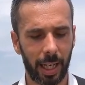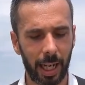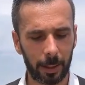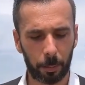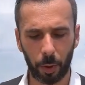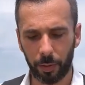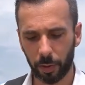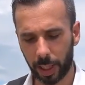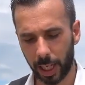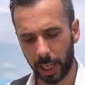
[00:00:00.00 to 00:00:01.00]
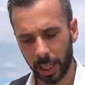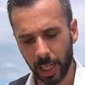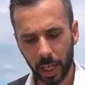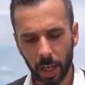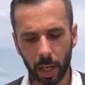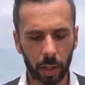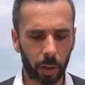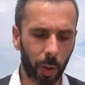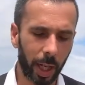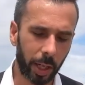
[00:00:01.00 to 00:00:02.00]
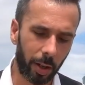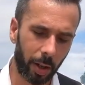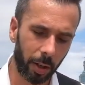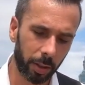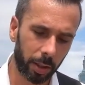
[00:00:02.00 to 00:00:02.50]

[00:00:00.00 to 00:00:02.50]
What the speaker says: as previously, 1/4 ounce